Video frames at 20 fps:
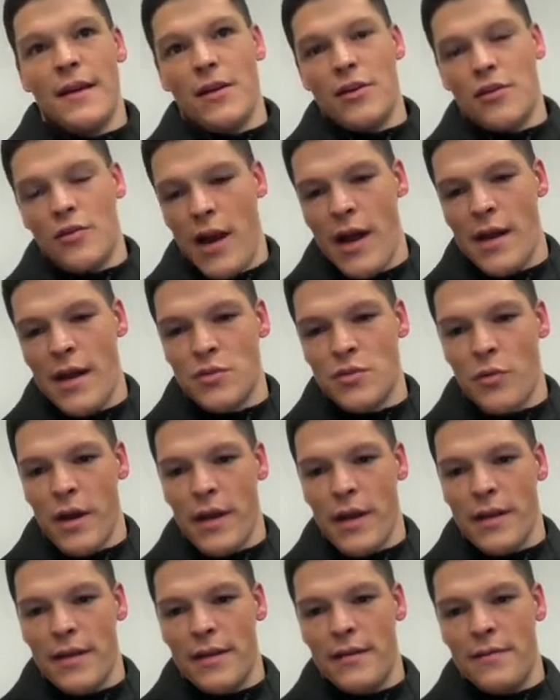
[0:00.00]

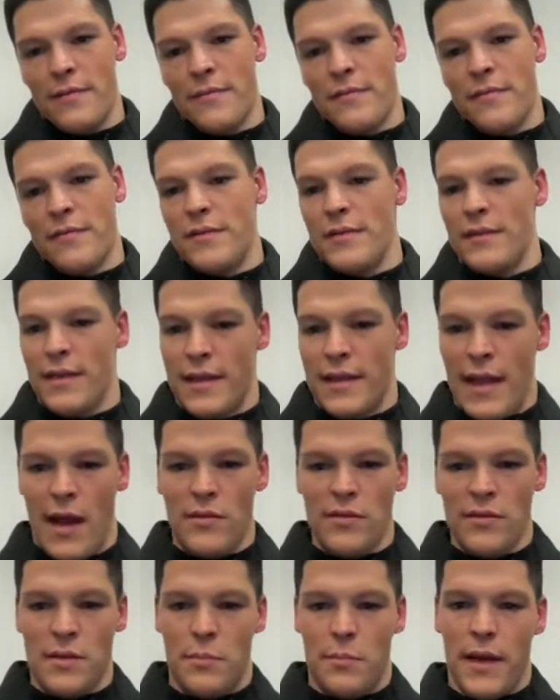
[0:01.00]
graduated. Then that
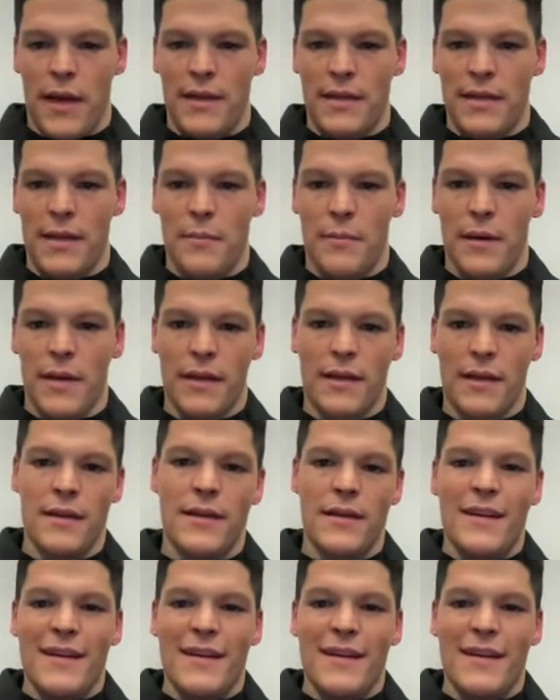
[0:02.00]
was the pandemic.